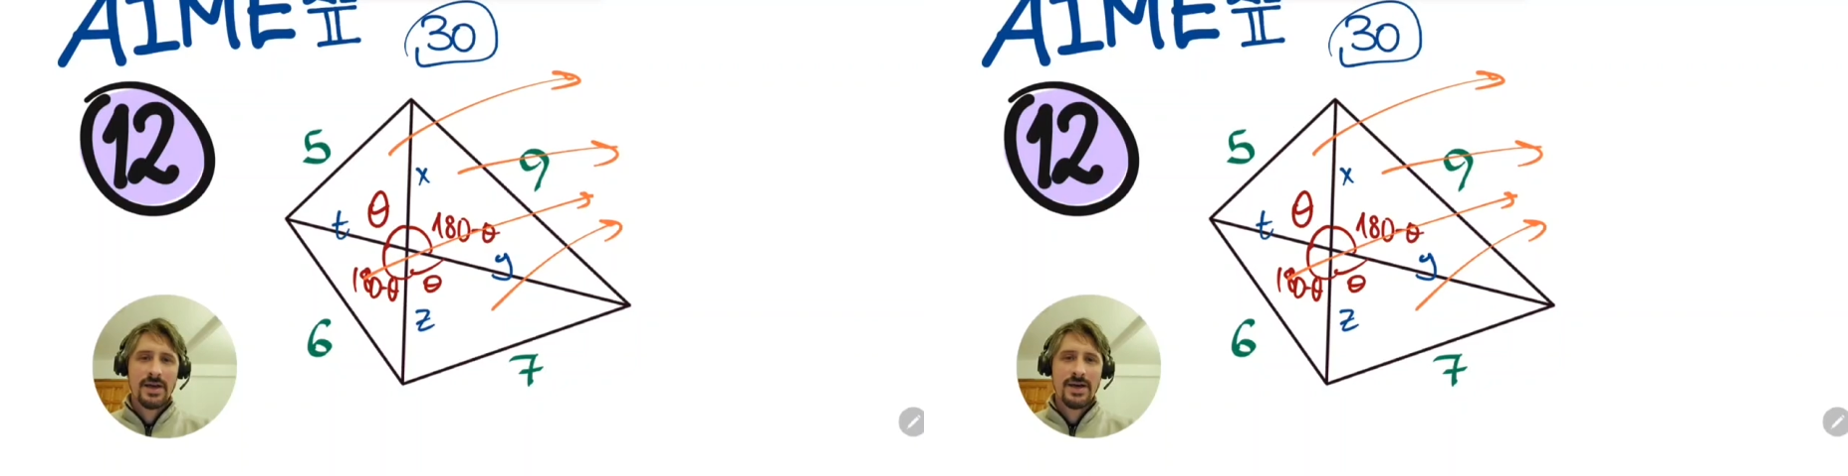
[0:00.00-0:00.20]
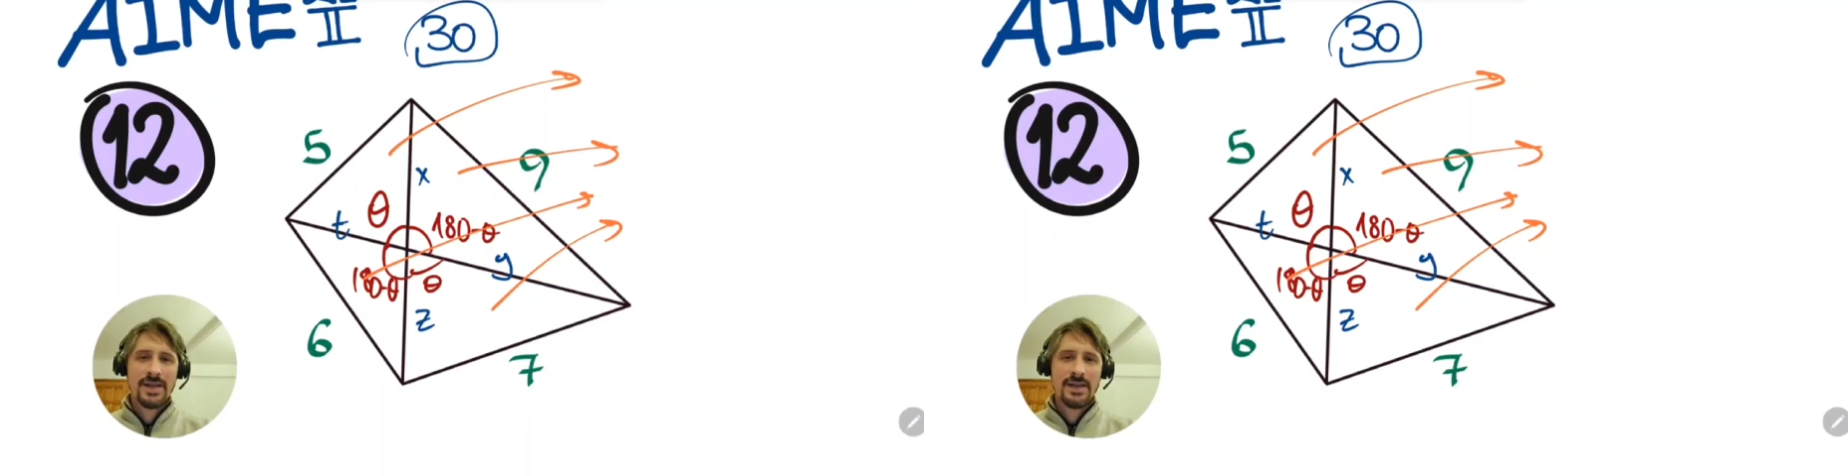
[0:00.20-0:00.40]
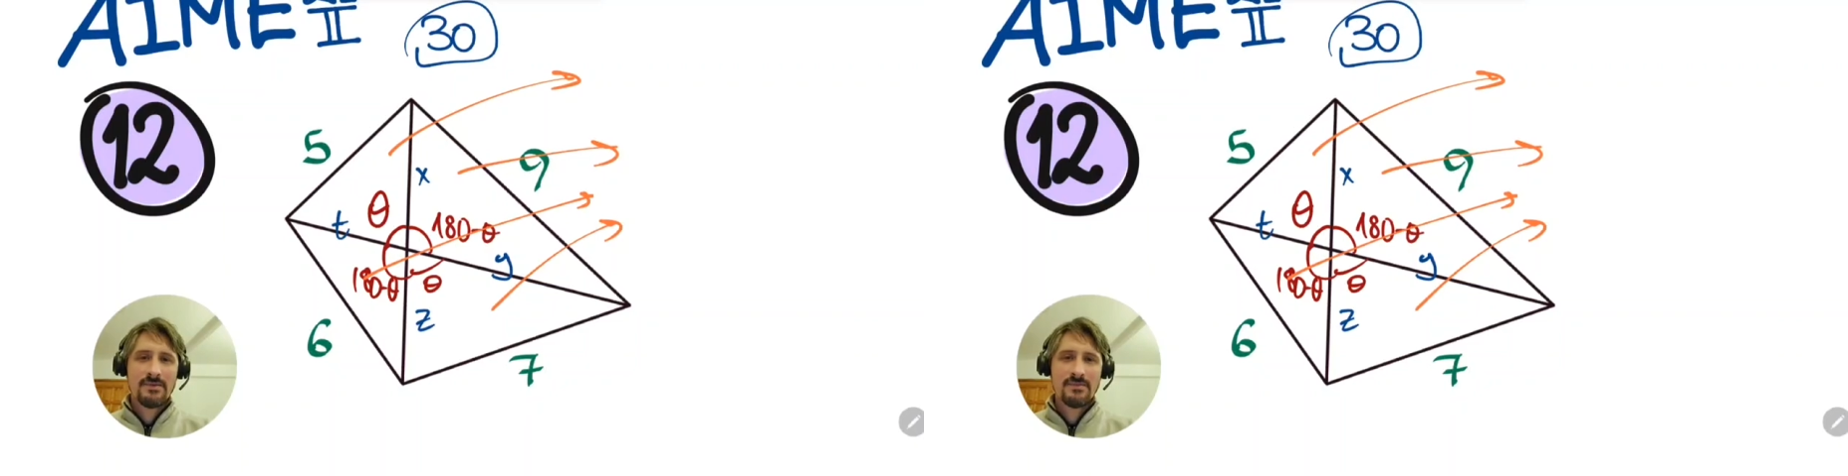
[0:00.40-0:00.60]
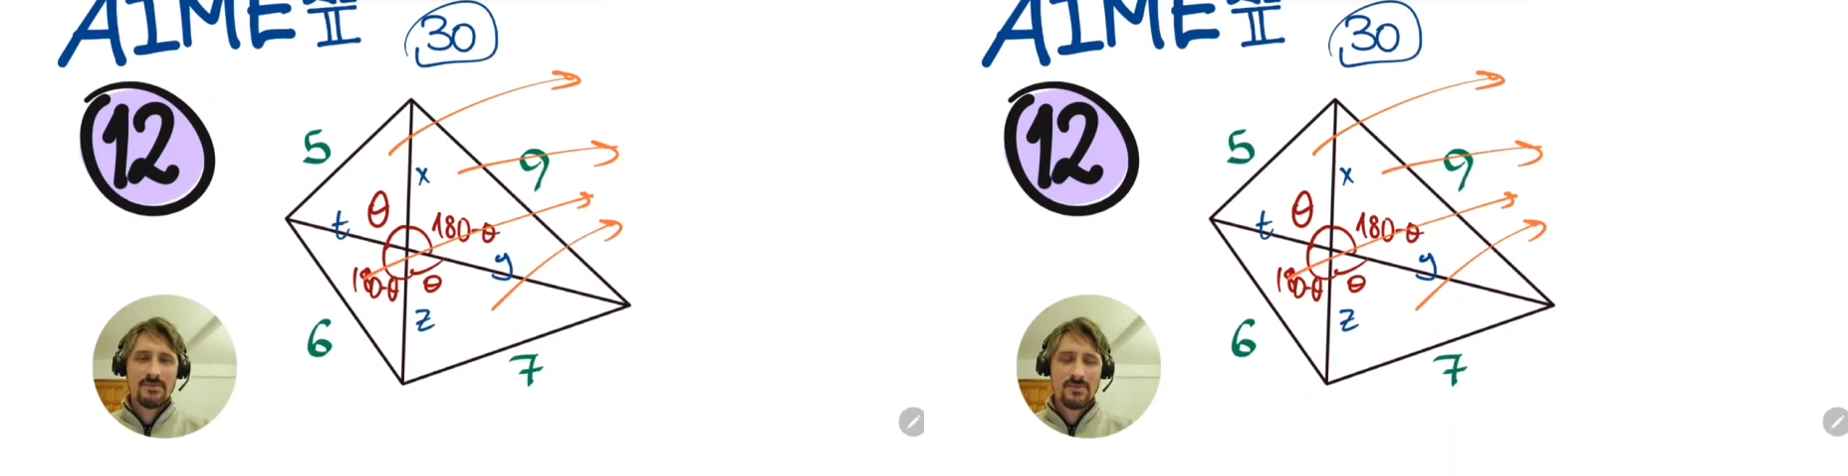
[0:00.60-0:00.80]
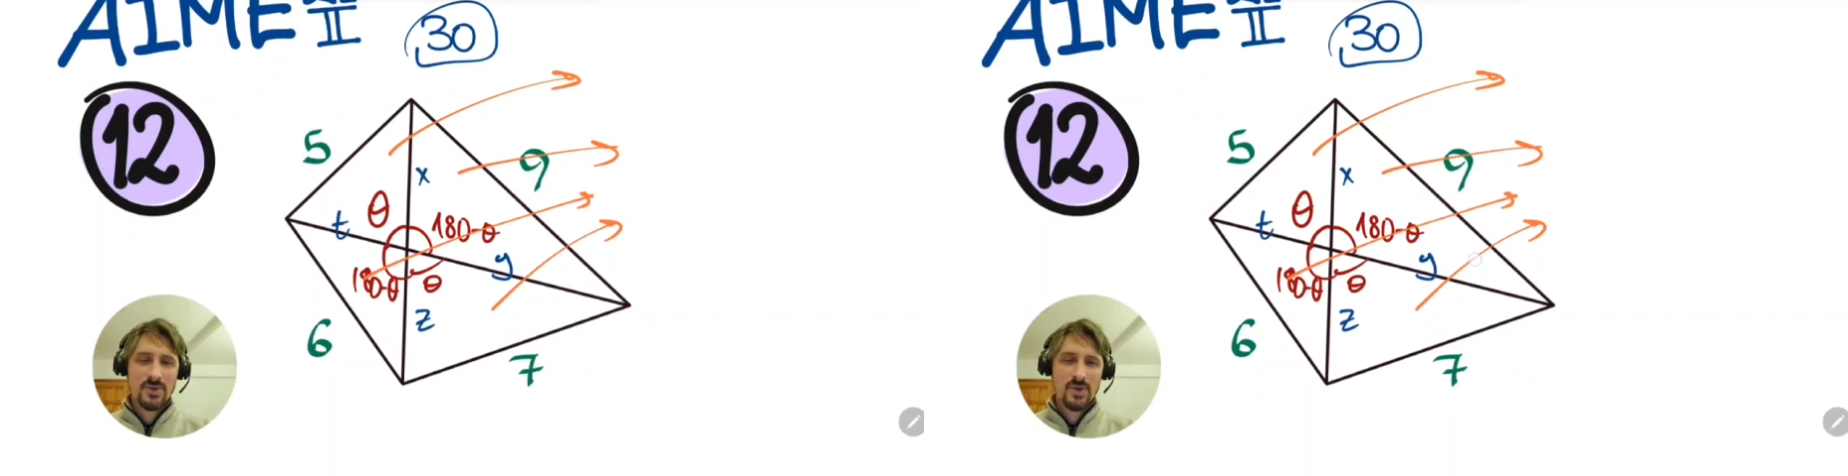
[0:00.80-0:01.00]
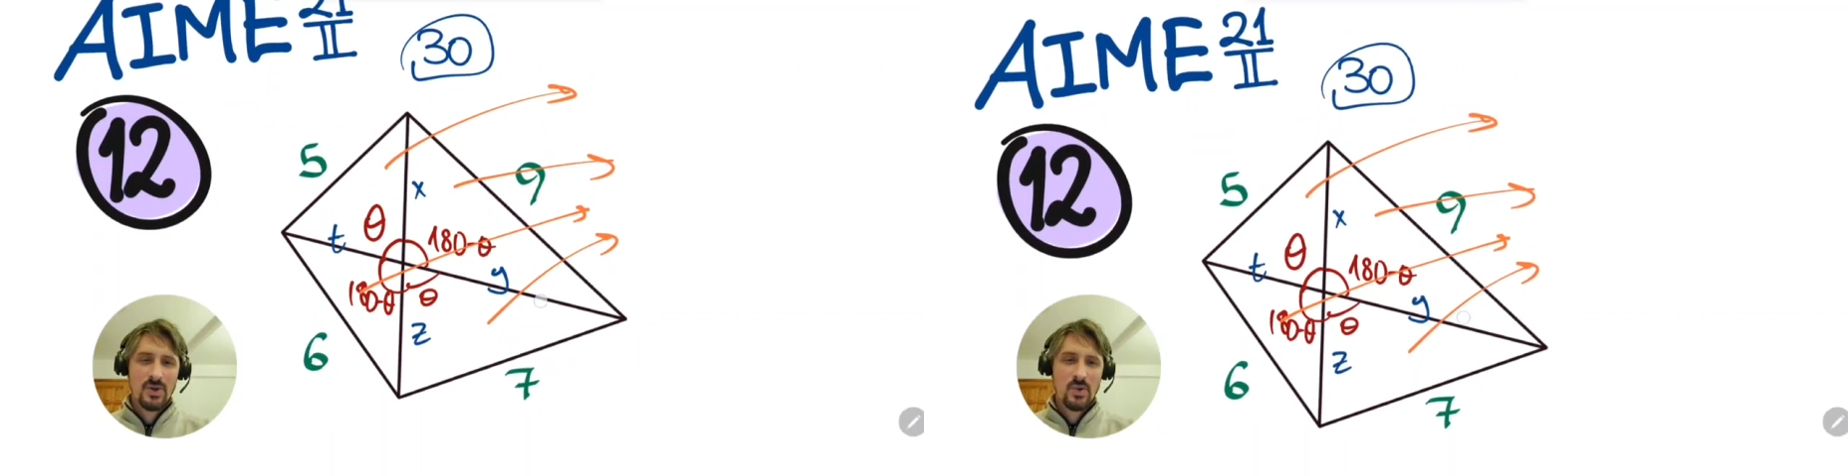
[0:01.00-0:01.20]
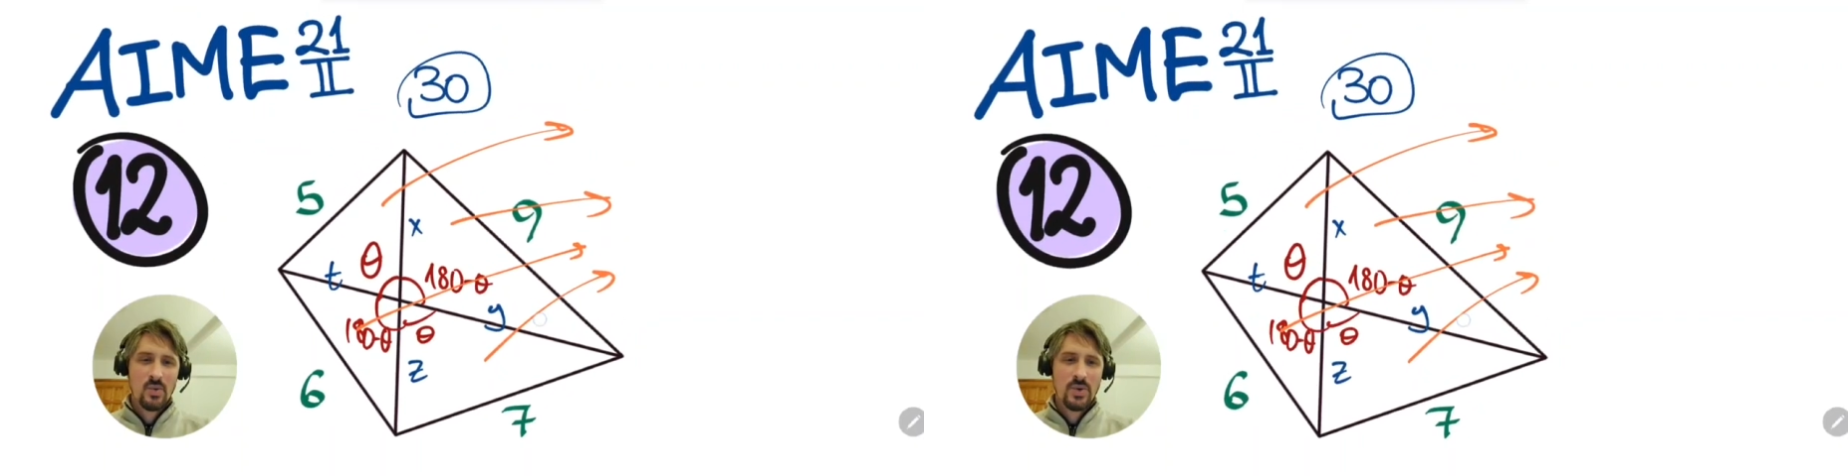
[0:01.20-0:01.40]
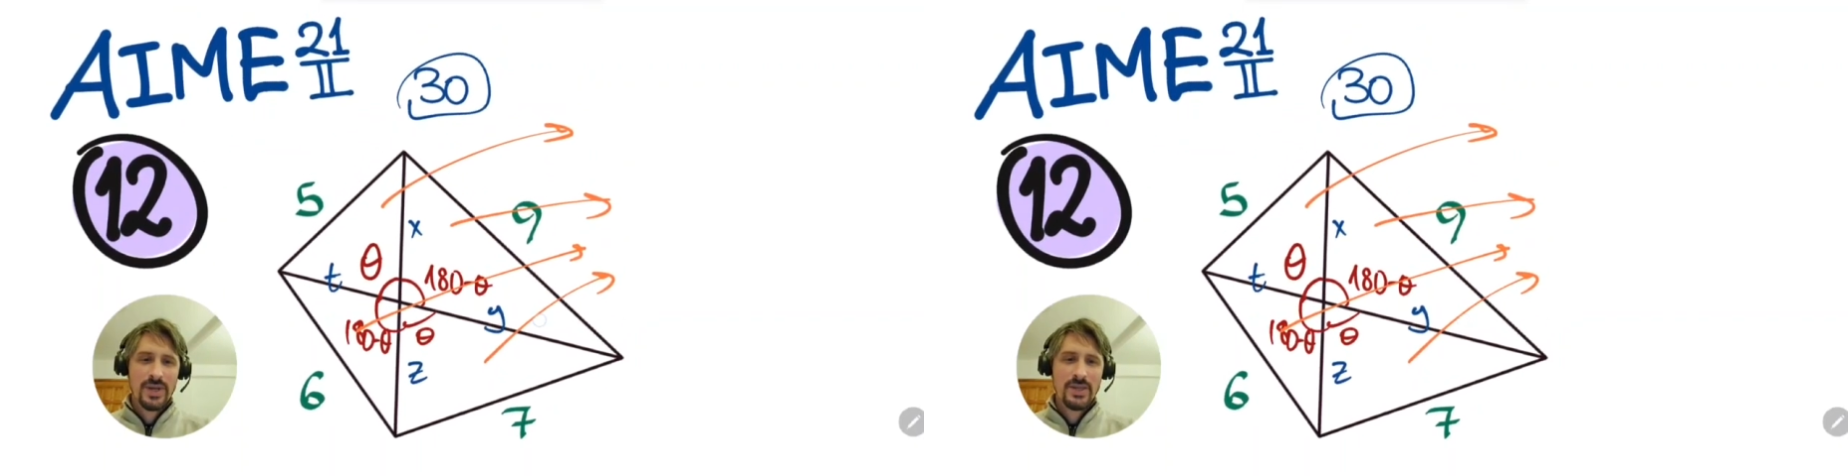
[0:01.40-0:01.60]
and
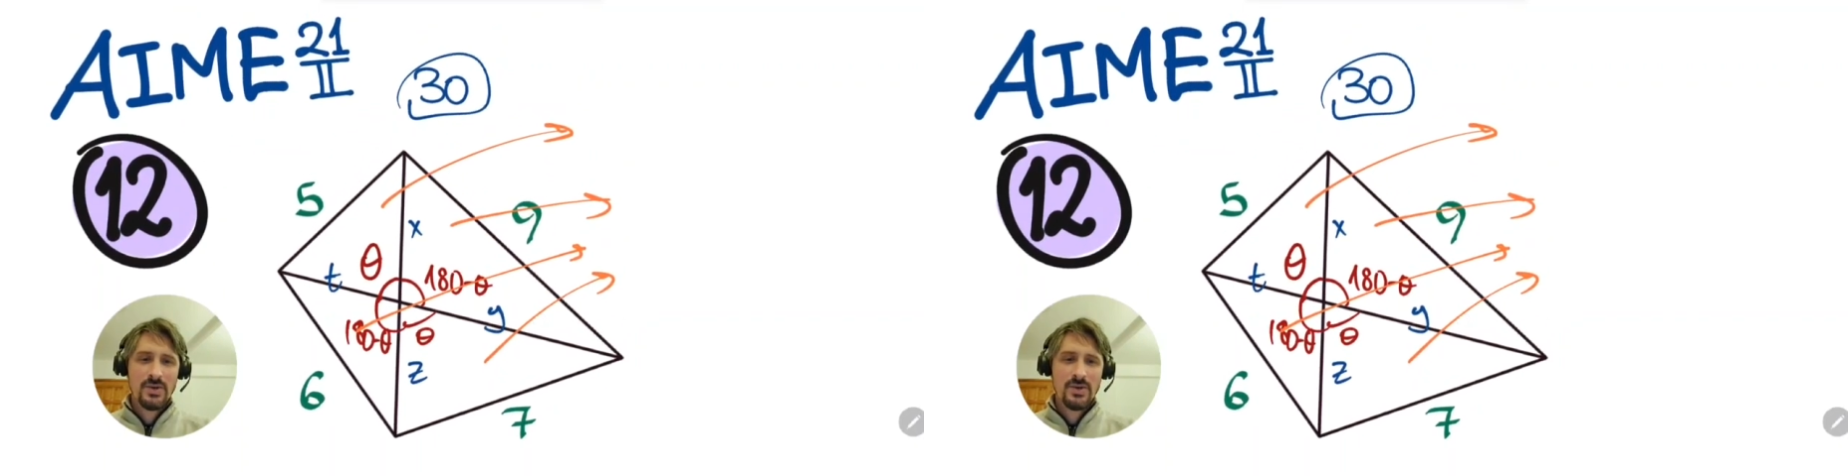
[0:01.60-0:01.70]
when